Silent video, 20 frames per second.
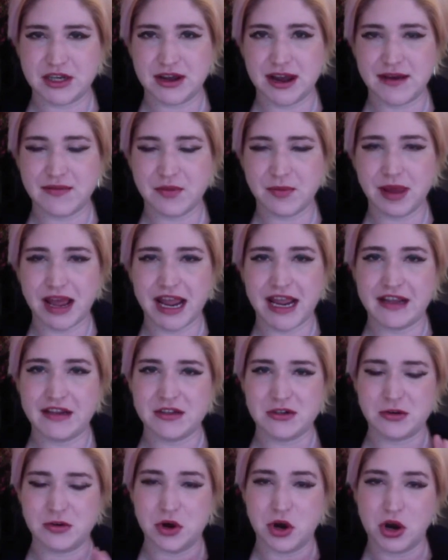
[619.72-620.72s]
to have a
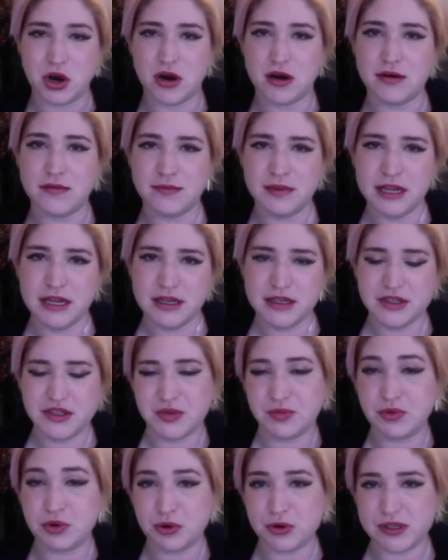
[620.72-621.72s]
page on our
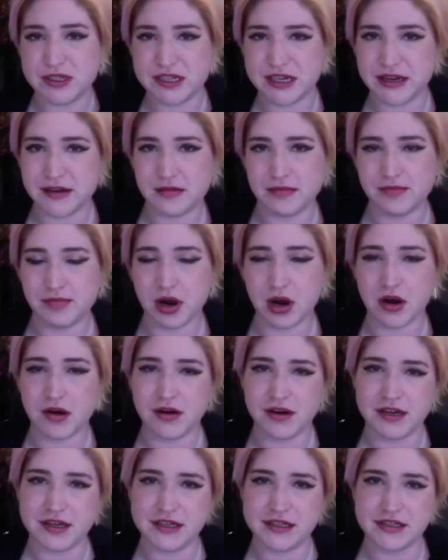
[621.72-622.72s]
supporting
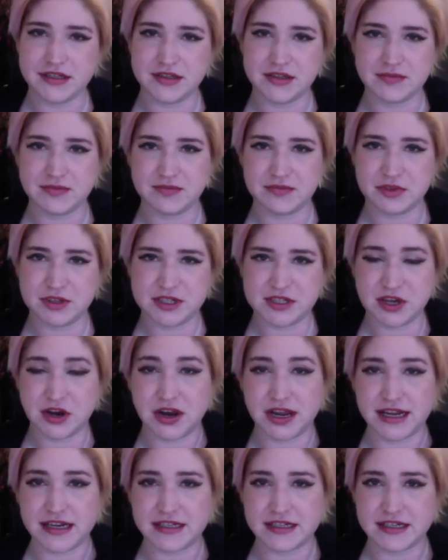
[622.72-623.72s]
partners
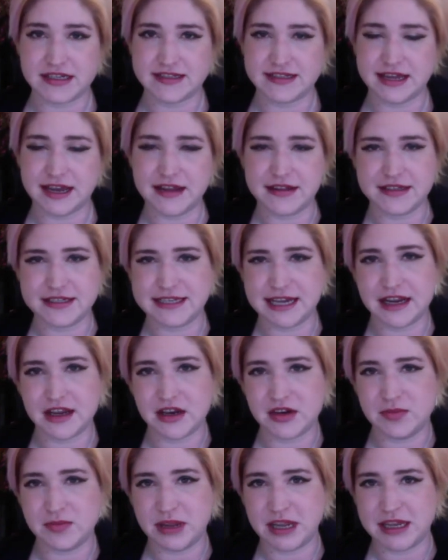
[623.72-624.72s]
site, because they're the
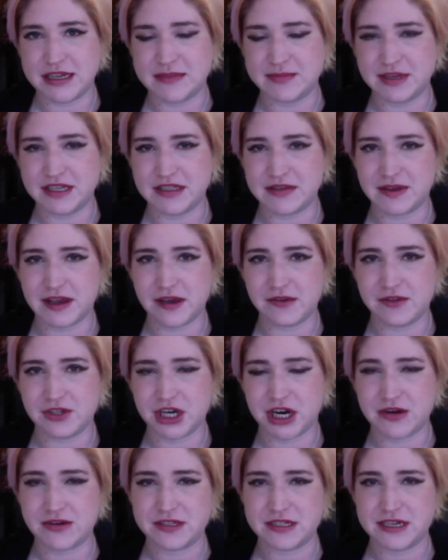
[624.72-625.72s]
second biggest mental health
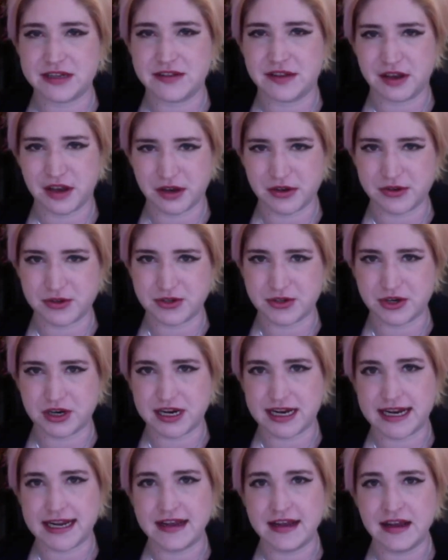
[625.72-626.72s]
charity in the
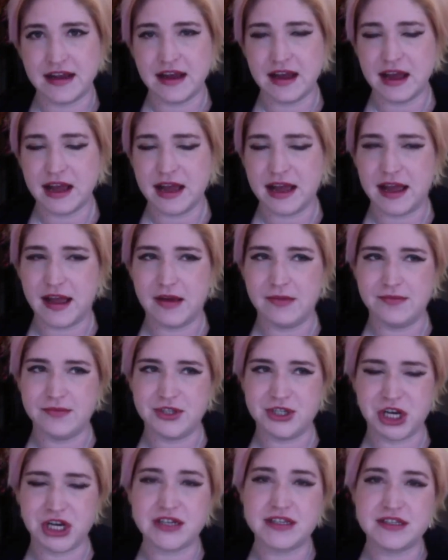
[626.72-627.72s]
country,
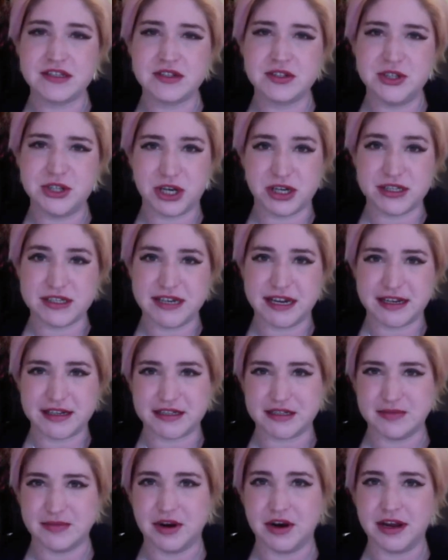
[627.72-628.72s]
just
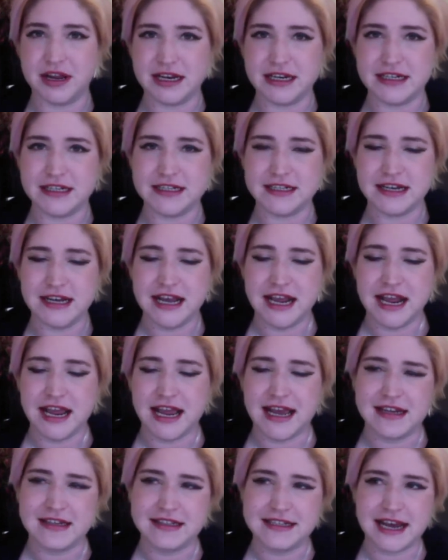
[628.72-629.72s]
next to Mind,
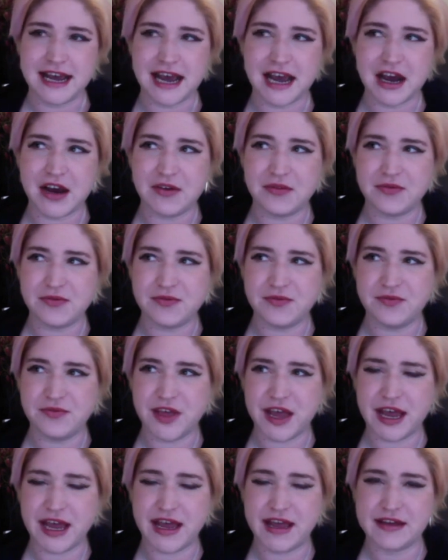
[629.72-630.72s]
and to have
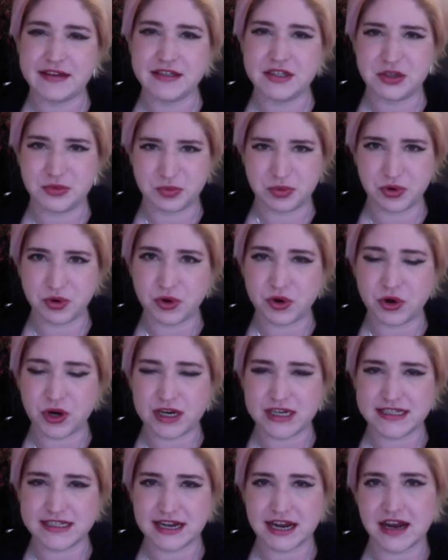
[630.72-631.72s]
their
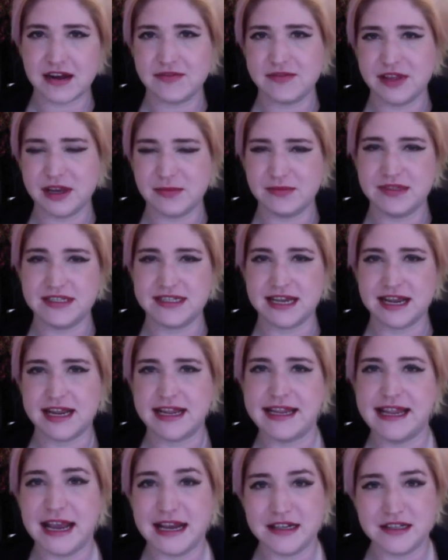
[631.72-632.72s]
support and to have them say,
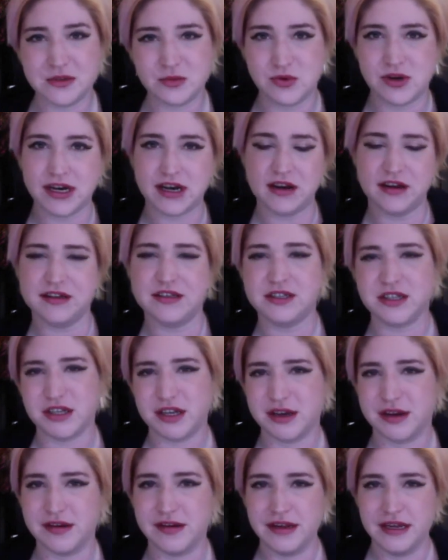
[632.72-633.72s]
yes, we'd like
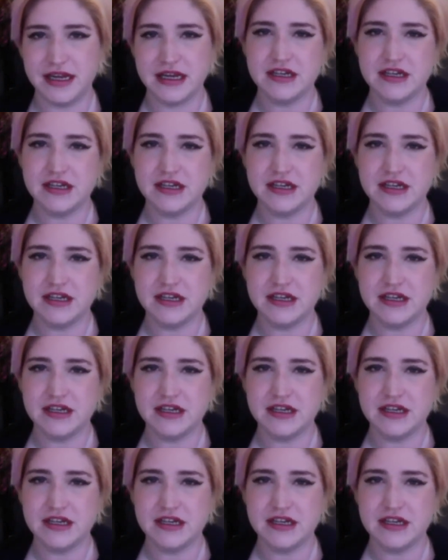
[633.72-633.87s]
to